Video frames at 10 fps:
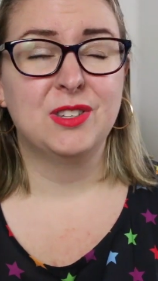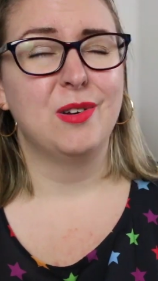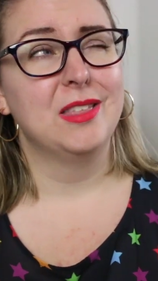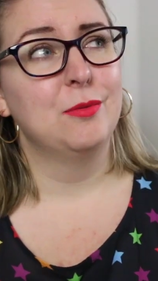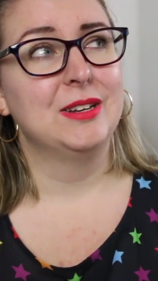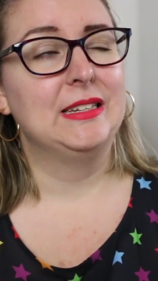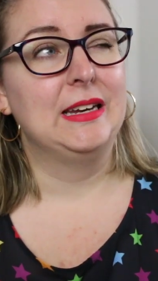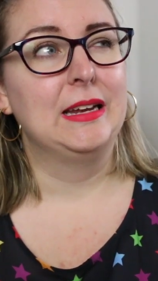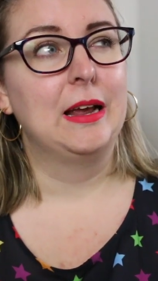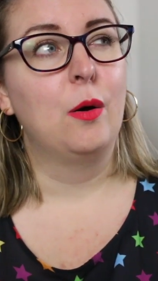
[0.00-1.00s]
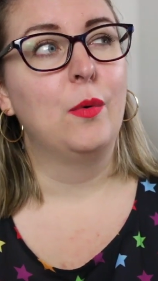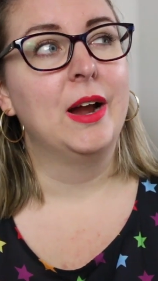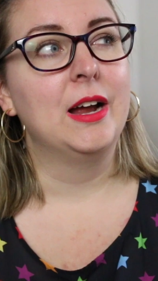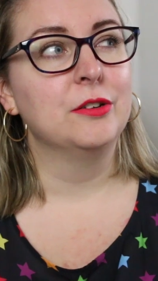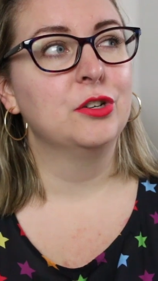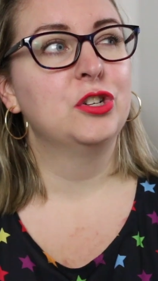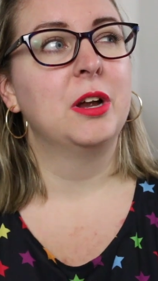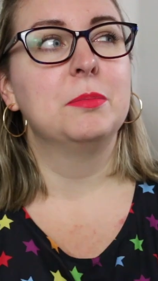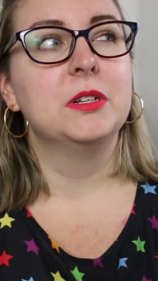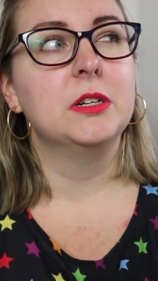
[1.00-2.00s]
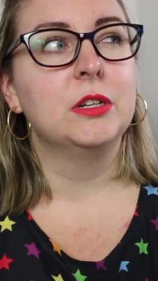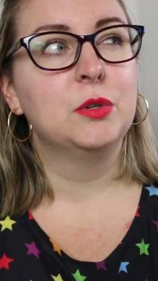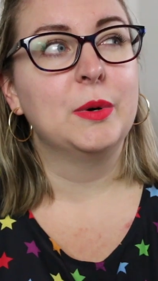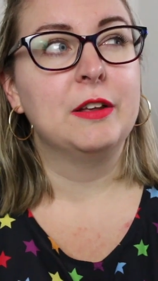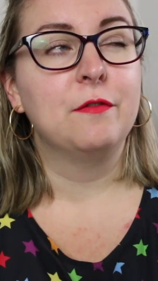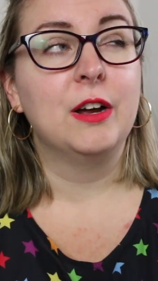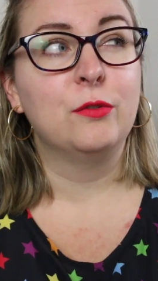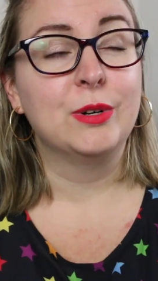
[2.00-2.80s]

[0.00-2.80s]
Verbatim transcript: So I think we're sitting around chapter 25,